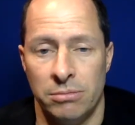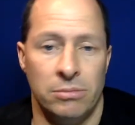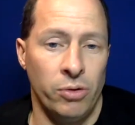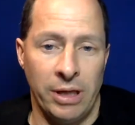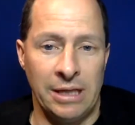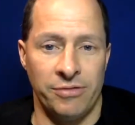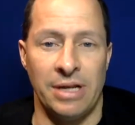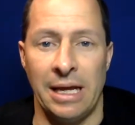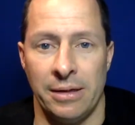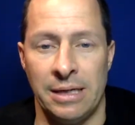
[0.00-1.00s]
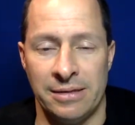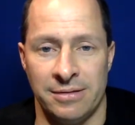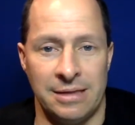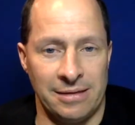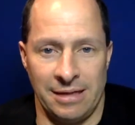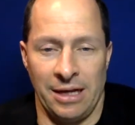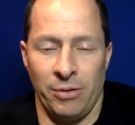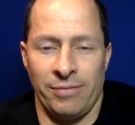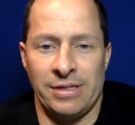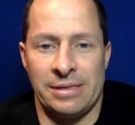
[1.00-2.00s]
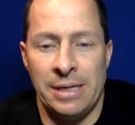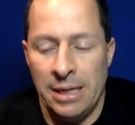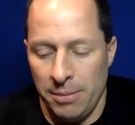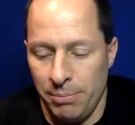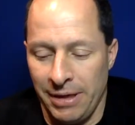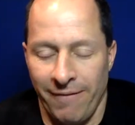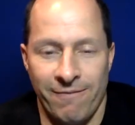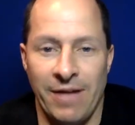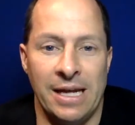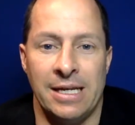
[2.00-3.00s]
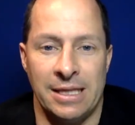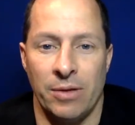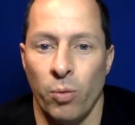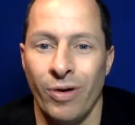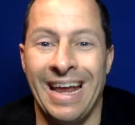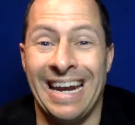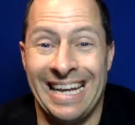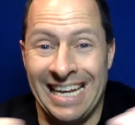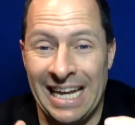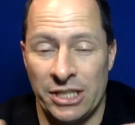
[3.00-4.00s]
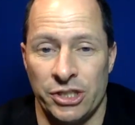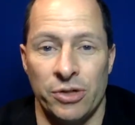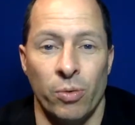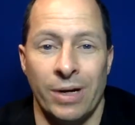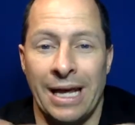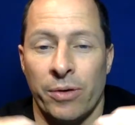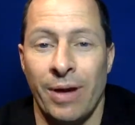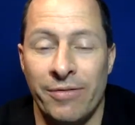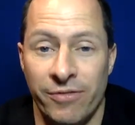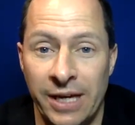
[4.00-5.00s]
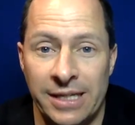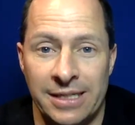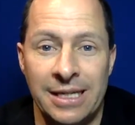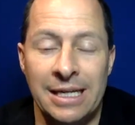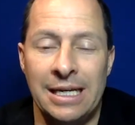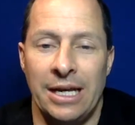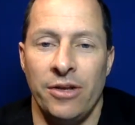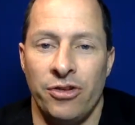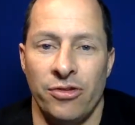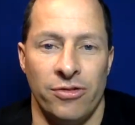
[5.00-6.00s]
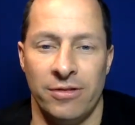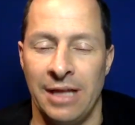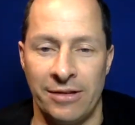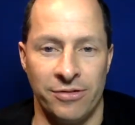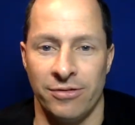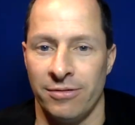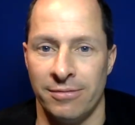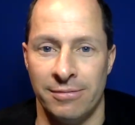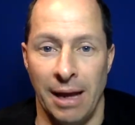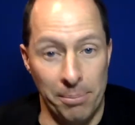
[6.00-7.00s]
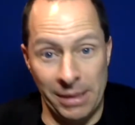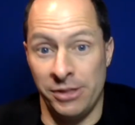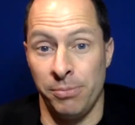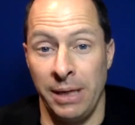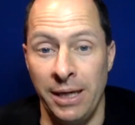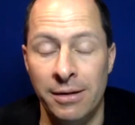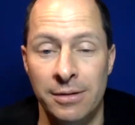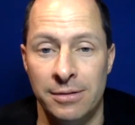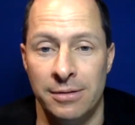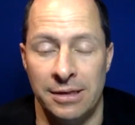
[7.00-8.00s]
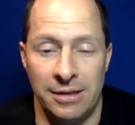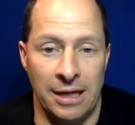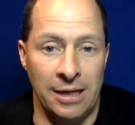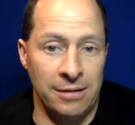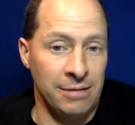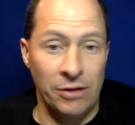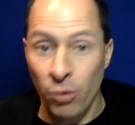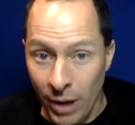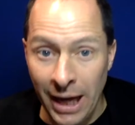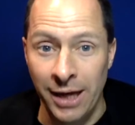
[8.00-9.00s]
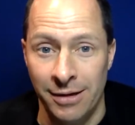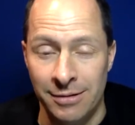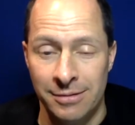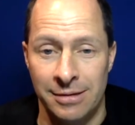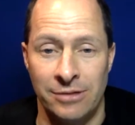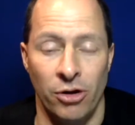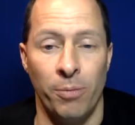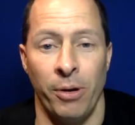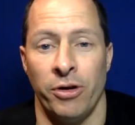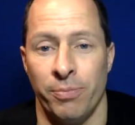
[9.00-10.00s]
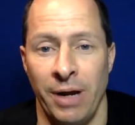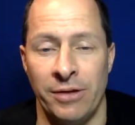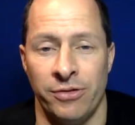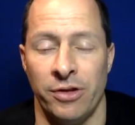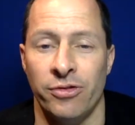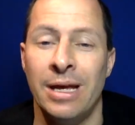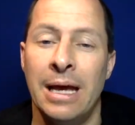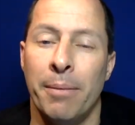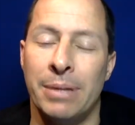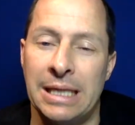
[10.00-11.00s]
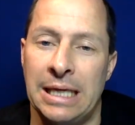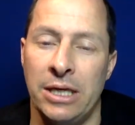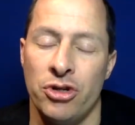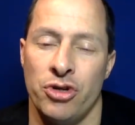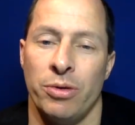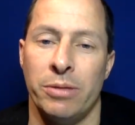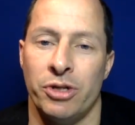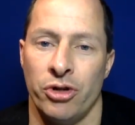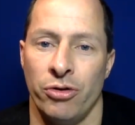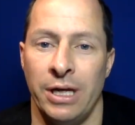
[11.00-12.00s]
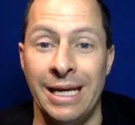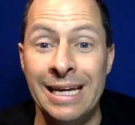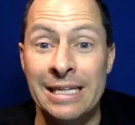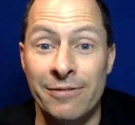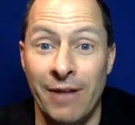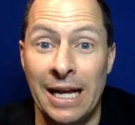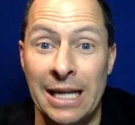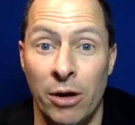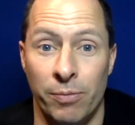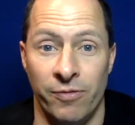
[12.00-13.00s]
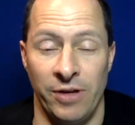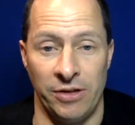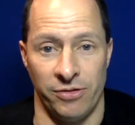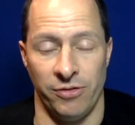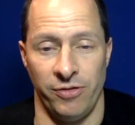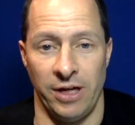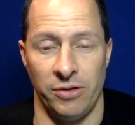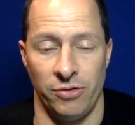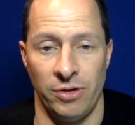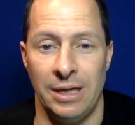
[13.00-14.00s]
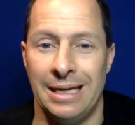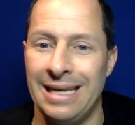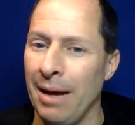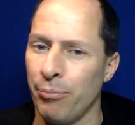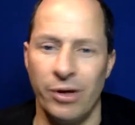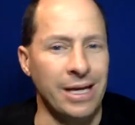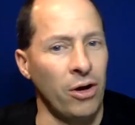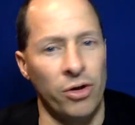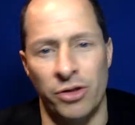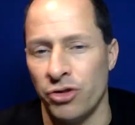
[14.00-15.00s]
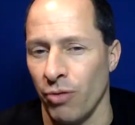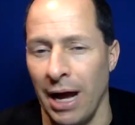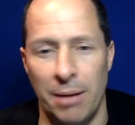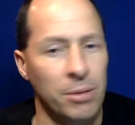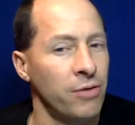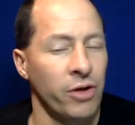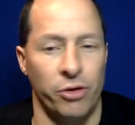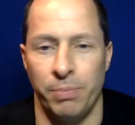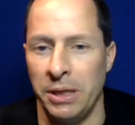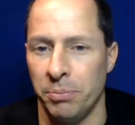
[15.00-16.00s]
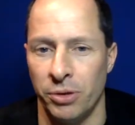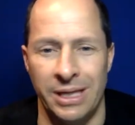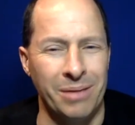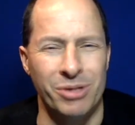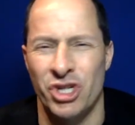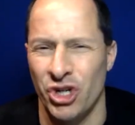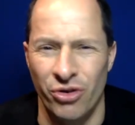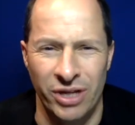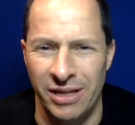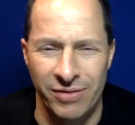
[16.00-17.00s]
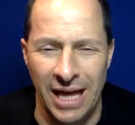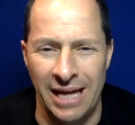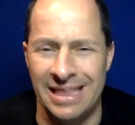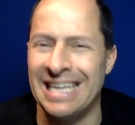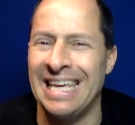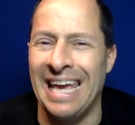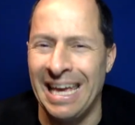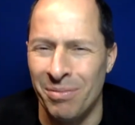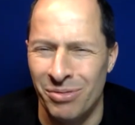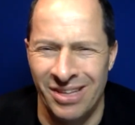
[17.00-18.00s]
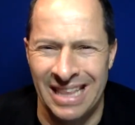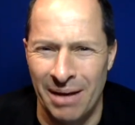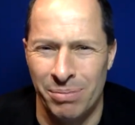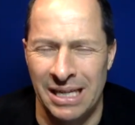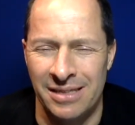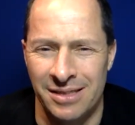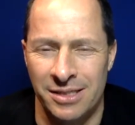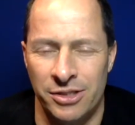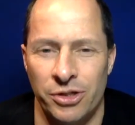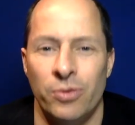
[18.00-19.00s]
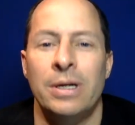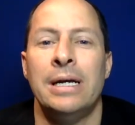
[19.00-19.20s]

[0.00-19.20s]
Okay, that's I don't have to be offended that we're not a connection or we're not a right fit. It's just that's not meant to be. And that's okay. That's all part of the process. But the key is showing the maturity to find out face to face, not bringing all the drama of other people, the immaturity of that, the games that plays into.